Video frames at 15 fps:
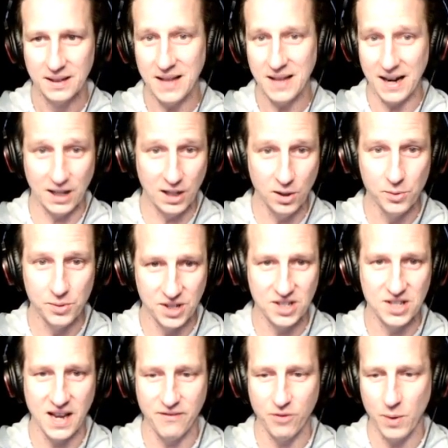That includes
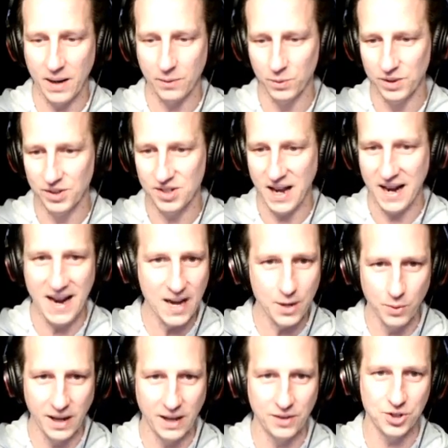Xavier Edwards and
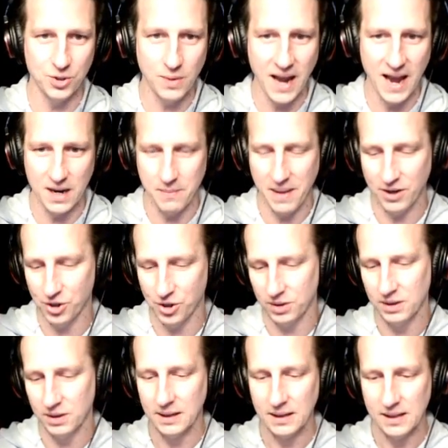anyone else you care to mention.